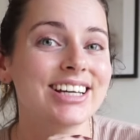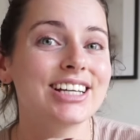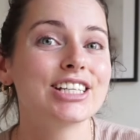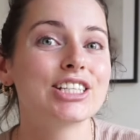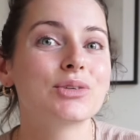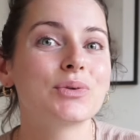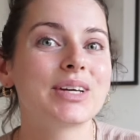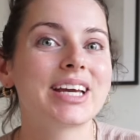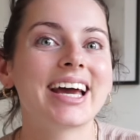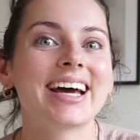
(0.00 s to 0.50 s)

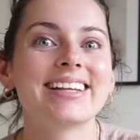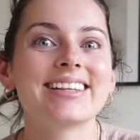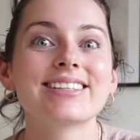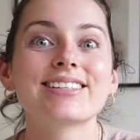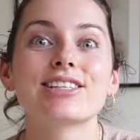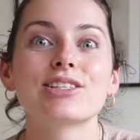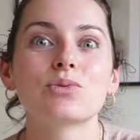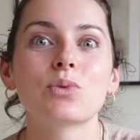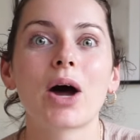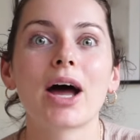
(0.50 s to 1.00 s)
So again, this
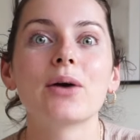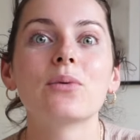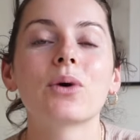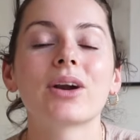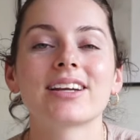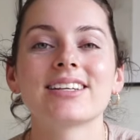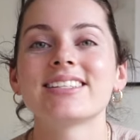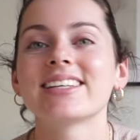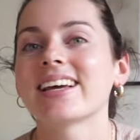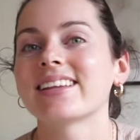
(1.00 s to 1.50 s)
is why I
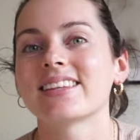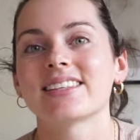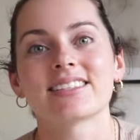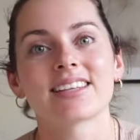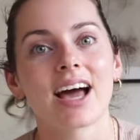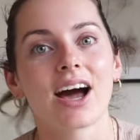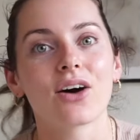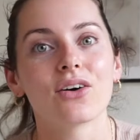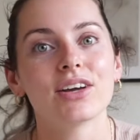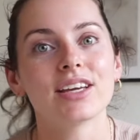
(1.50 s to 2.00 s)
wanted to get this
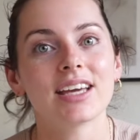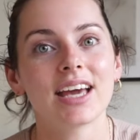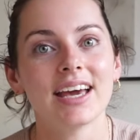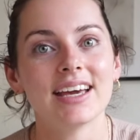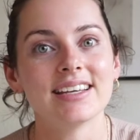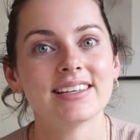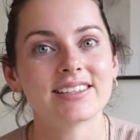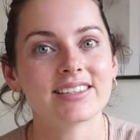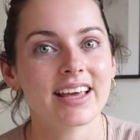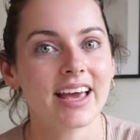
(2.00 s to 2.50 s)
out in
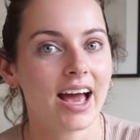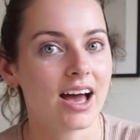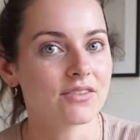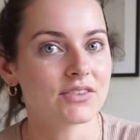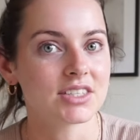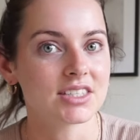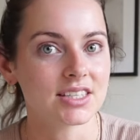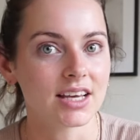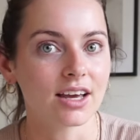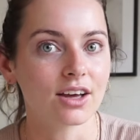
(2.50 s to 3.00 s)
case they have a
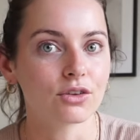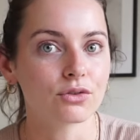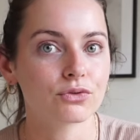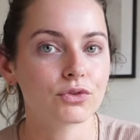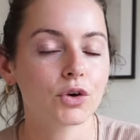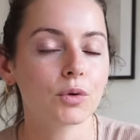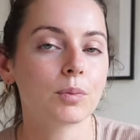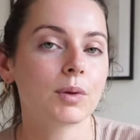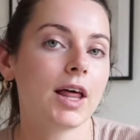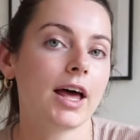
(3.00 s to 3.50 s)
sale
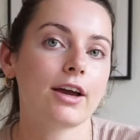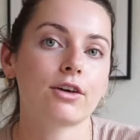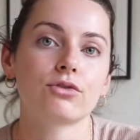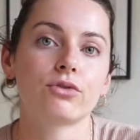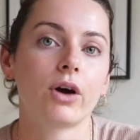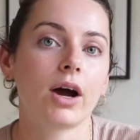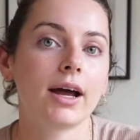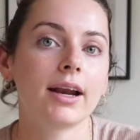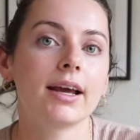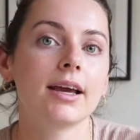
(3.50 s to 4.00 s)
for Black
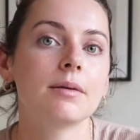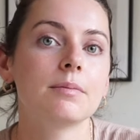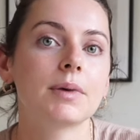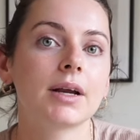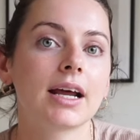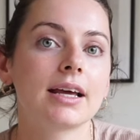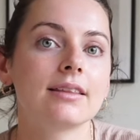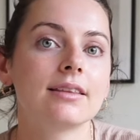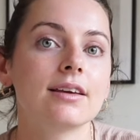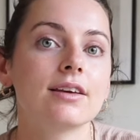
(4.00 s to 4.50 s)
Friday, but
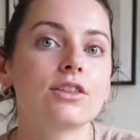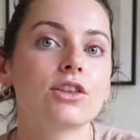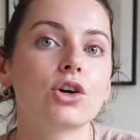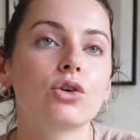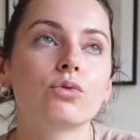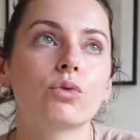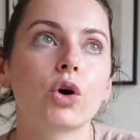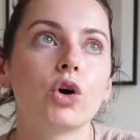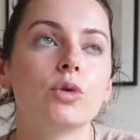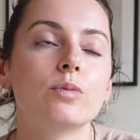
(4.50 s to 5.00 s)
I think their
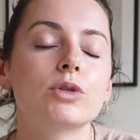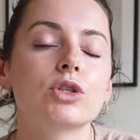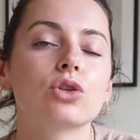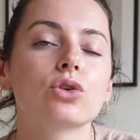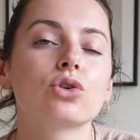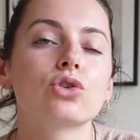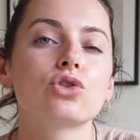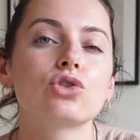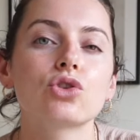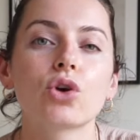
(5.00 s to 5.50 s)
robes
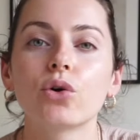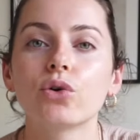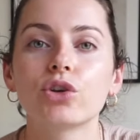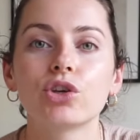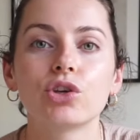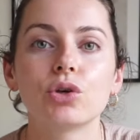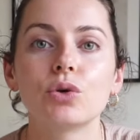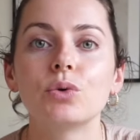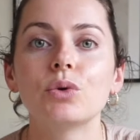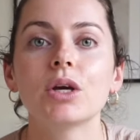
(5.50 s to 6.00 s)
look so
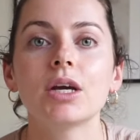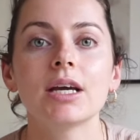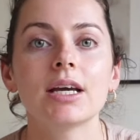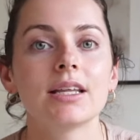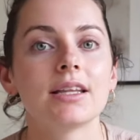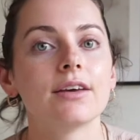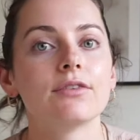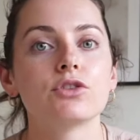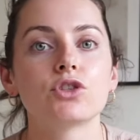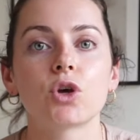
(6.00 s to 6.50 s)
cute.
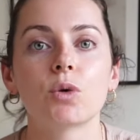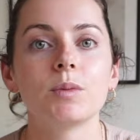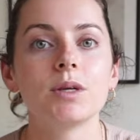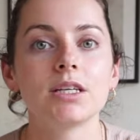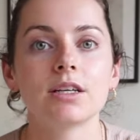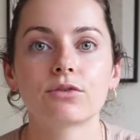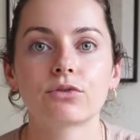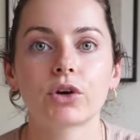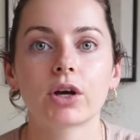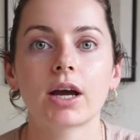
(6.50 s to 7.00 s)
They have so many
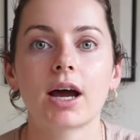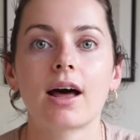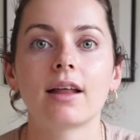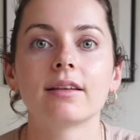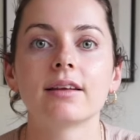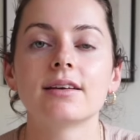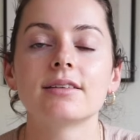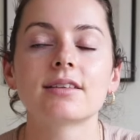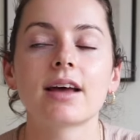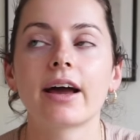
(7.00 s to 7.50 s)
different
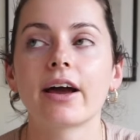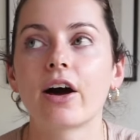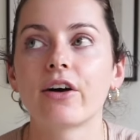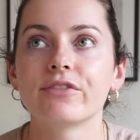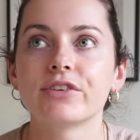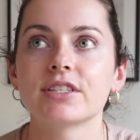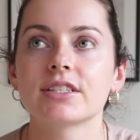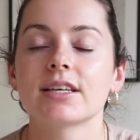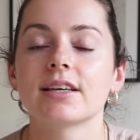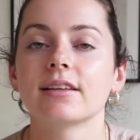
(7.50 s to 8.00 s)
colors. I
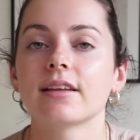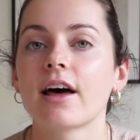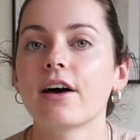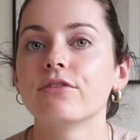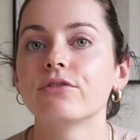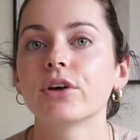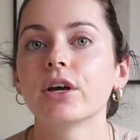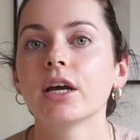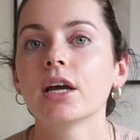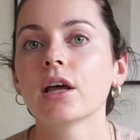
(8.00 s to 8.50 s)
obviously love
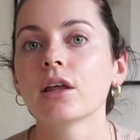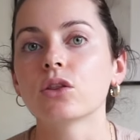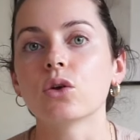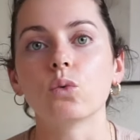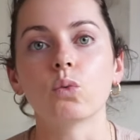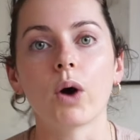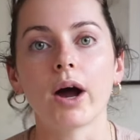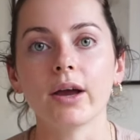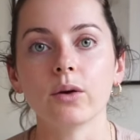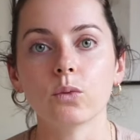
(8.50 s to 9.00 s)
the
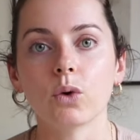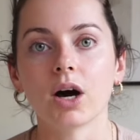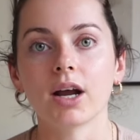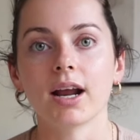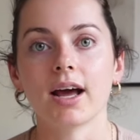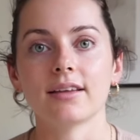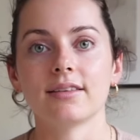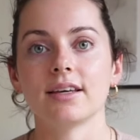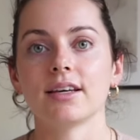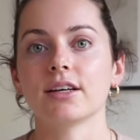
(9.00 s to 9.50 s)
white one.
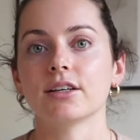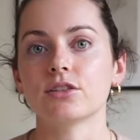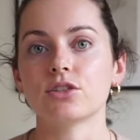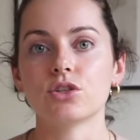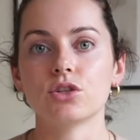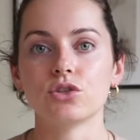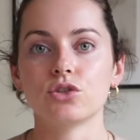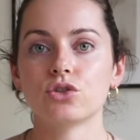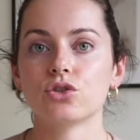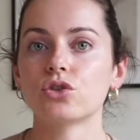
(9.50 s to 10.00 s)
I think
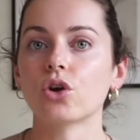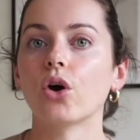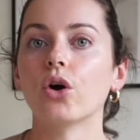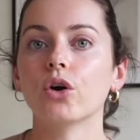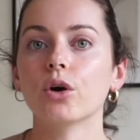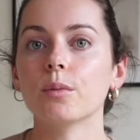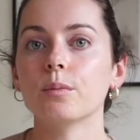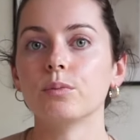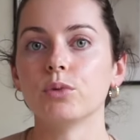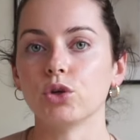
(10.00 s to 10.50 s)
it's
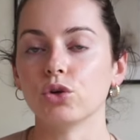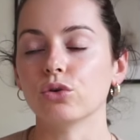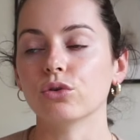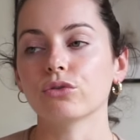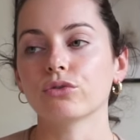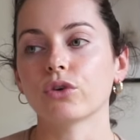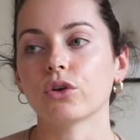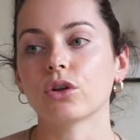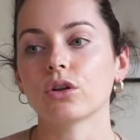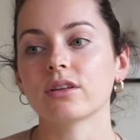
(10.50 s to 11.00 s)
so
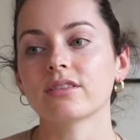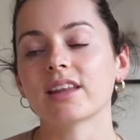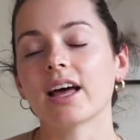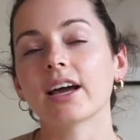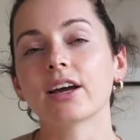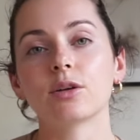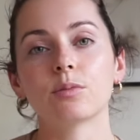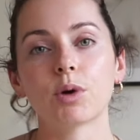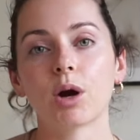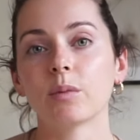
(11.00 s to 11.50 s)
beautiful.
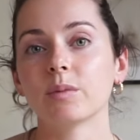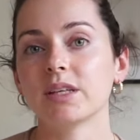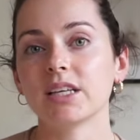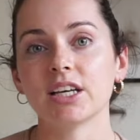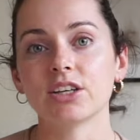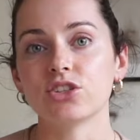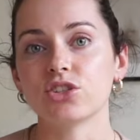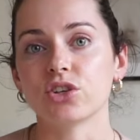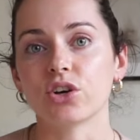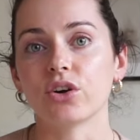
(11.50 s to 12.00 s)
That could probably
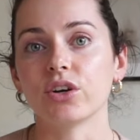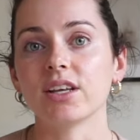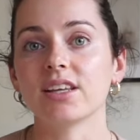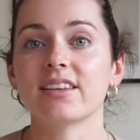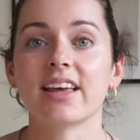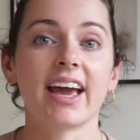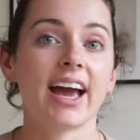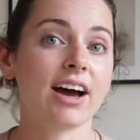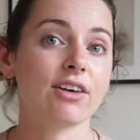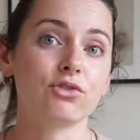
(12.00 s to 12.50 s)
get dirty.
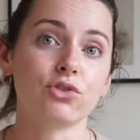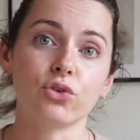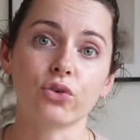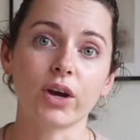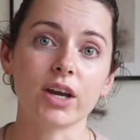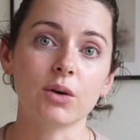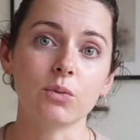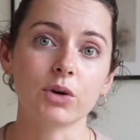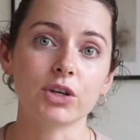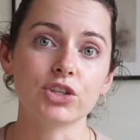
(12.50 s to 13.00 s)
They have
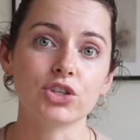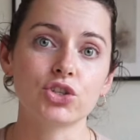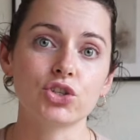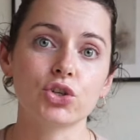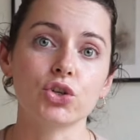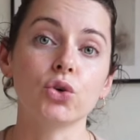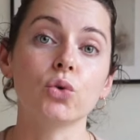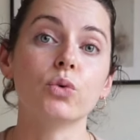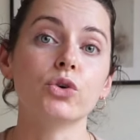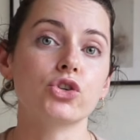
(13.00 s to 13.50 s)
gray ones
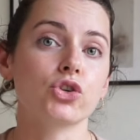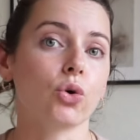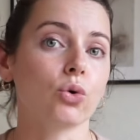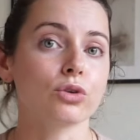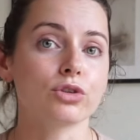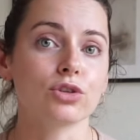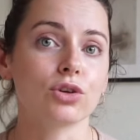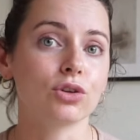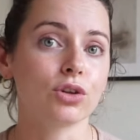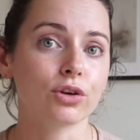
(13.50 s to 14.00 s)
too, which
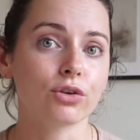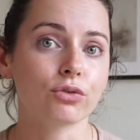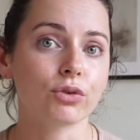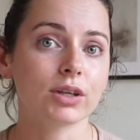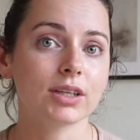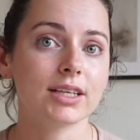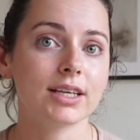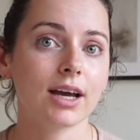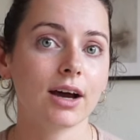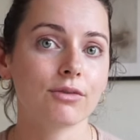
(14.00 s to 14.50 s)
also look
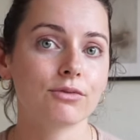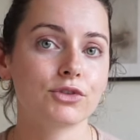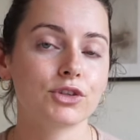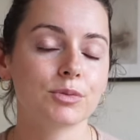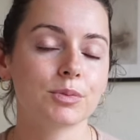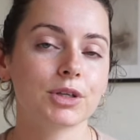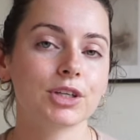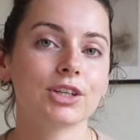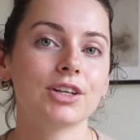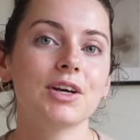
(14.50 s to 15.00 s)
really
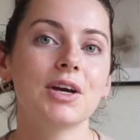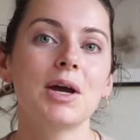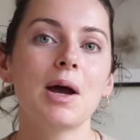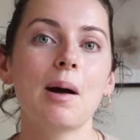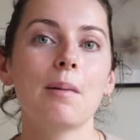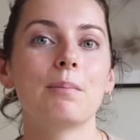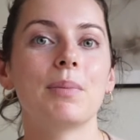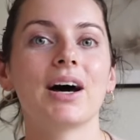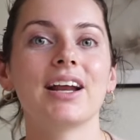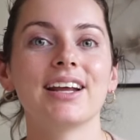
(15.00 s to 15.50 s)
comfortable,
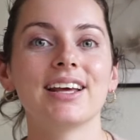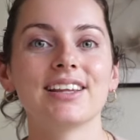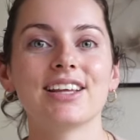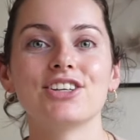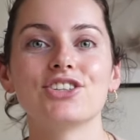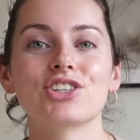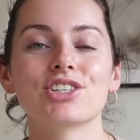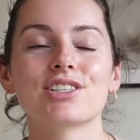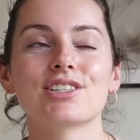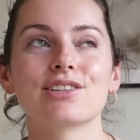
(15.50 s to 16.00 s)
but they
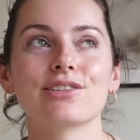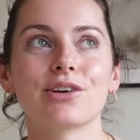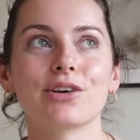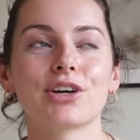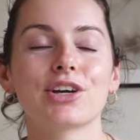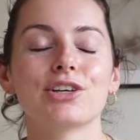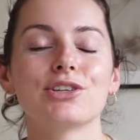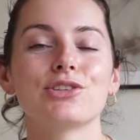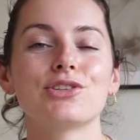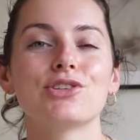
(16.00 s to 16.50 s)
just
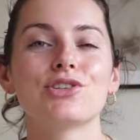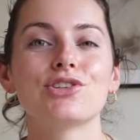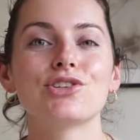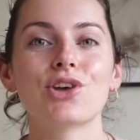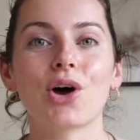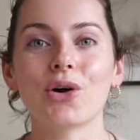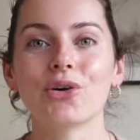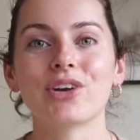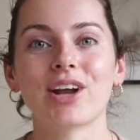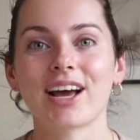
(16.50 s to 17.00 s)
look
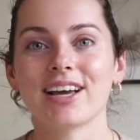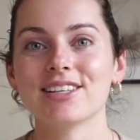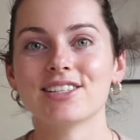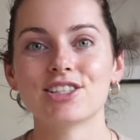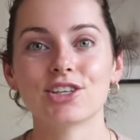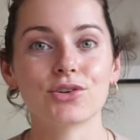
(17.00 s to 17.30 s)
so nice.